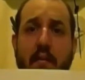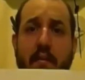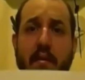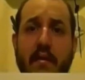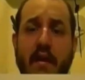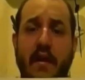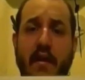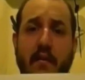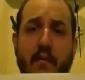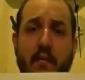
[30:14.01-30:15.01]

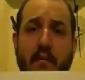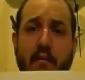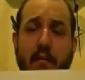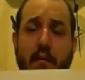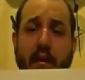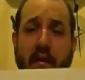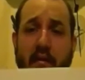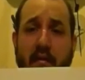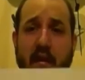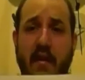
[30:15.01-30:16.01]
military, which is to protect
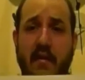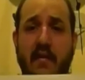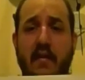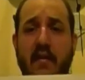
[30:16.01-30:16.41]
the state,